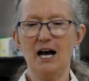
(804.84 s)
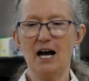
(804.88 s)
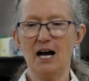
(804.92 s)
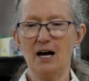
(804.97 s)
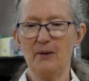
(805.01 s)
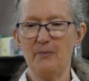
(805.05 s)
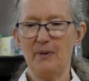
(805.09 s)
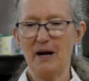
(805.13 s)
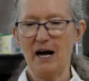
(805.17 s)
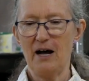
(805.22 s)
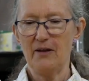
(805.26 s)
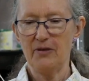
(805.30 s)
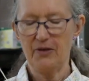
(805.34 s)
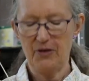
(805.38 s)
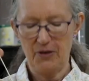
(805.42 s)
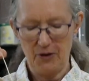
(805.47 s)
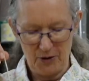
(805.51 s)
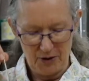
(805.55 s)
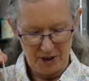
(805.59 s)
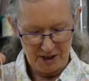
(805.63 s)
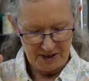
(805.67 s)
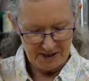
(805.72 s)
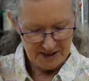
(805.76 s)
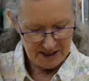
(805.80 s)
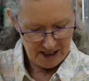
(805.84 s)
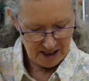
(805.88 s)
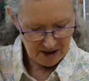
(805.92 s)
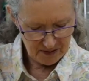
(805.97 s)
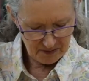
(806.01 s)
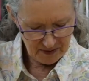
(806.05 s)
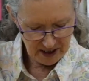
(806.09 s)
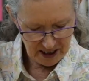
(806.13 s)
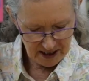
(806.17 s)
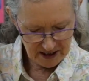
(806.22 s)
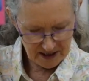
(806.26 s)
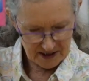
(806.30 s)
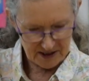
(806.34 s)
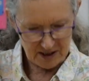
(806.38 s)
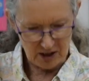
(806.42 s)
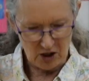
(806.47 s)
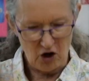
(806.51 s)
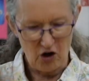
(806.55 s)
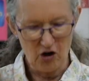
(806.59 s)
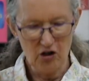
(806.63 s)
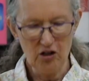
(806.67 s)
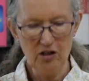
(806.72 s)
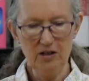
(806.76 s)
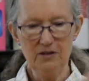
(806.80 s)
about 30 centimetres
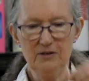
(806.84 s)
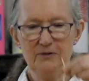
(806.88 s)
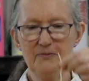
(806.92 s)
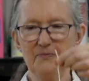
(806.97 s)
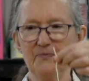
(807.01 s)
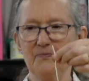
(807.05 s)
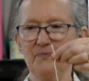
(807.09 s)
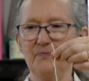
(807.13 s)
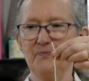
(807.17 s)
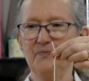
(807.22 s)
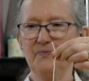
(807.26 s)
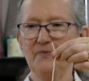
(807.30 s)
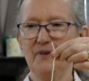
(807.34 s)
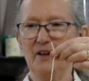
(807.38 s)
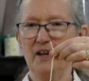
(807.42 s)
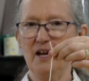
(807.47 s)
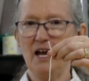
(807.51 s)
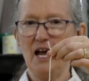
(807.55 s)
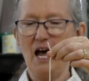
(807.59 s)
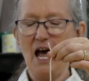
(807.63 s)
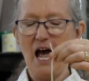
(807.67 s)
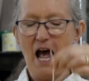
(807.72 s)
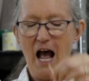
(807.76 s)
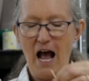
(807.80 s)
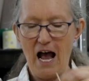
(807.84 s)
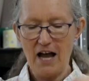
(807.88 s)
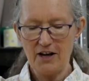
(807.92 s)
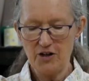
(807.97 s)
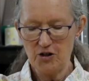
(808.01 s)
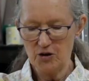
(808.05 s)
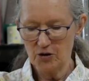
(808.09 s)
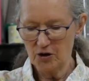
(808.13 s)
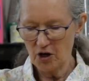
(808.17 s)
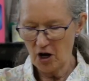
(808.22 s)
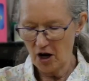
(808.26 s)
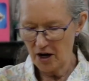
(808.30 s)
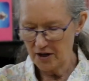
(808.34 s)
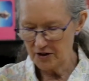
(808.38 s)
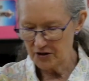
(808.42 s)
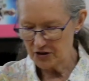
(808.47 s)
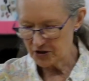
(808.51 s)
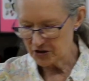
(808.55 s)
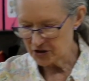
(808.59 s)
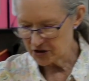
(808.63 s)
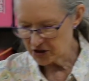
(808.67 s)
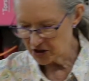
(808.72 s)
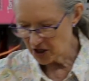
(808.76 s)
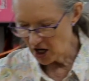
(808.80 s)
long. And you're going
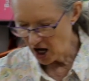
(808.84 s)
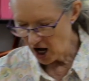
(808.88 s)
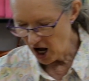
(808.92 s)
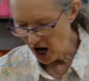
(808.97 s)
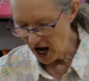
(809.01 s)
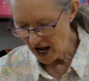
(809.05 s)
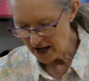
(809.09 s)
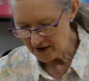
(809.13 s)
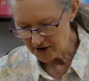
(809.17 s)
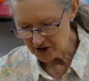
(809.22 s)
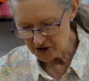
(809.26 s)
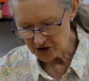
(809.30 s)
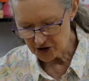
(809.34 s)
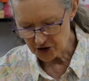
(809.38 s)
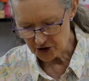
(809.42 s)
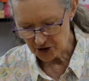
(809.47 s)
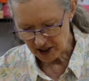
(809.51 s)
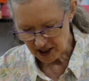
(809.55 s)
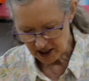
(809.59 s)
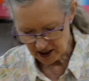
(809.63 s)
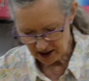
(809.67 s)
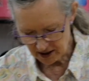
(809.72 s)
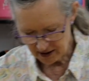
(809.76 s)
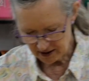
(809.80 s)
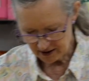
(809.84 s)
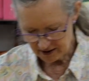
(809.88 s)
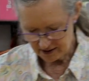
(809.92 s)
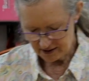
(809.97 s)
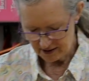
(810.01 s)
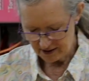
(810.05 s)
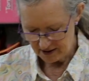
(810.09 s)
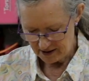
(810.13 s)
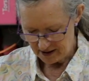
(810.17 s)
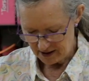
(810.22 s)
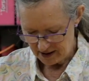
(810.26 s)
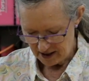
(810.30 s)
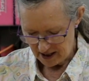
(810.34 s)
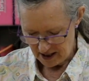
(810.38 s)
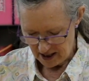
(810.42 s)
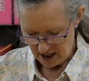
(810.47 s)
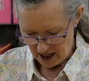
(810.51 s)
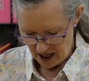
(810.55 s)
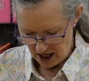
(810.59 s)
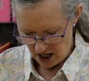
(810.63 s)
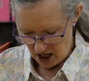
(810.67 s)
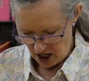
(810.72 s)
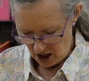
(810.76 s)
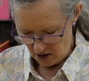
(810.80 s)
to tie the string
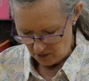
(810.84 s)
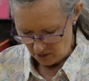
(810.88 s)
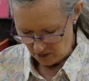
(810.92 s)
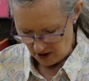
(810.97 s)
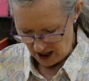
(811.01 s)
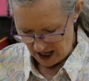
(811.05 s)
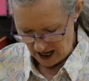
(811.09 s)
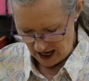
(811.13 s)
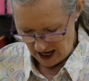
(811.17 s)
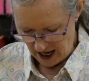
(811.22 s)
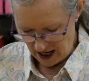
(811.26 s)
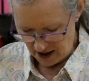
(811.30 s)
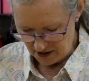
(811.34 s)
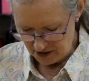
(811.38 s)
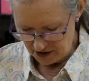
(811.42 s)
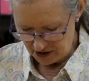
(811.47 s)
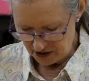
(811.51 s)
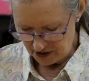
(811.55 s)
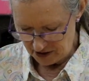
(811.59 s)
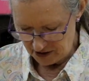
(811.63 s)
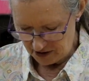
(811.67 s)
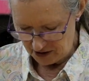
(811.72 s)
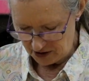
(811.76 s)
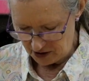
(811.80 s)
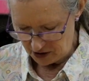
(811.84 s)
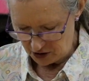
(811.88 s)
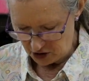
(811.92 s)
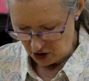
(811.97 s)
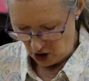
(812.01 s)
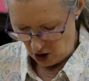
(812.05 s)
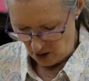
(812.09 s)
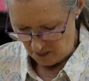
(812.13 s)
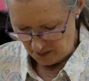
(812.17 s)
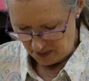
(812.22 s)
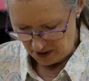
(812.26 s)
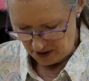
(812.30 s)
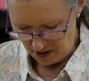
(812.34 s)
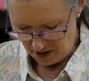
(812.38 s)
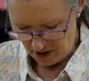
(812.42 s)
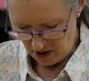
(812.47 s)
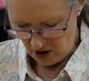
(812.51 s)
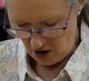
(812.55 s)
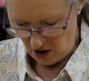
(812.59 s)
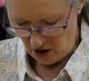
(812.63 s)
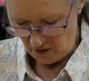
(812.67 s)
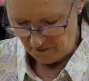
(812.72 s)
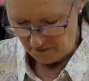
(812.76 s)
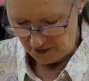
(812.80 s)
around the top
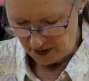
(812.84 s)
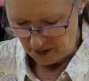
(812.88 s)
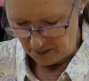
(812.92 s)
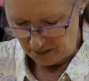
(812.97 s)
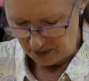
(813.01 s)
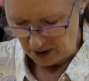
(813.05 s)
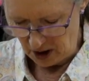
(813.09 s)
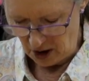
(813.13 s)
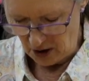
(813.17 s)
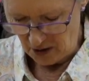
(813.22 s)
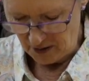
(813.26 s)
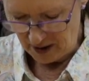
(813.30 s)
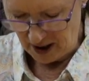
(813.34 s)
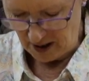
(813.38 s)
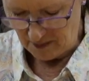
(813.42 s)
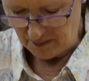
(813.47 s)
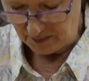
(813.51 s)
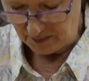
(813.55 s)
of the blown up